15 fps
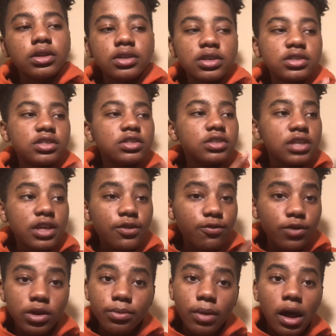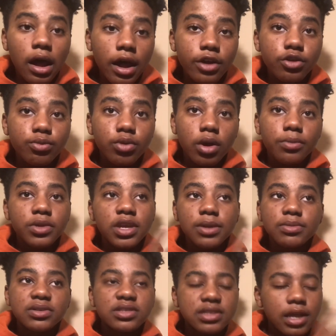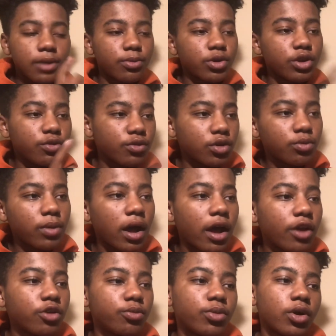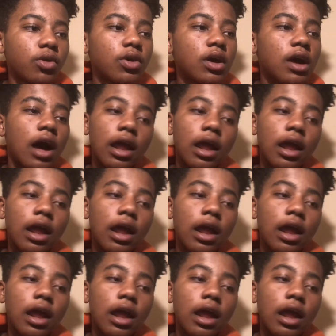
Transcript: This is he really my idol, bro. I'm gonna keep this steady, bro. He really my idol, bro.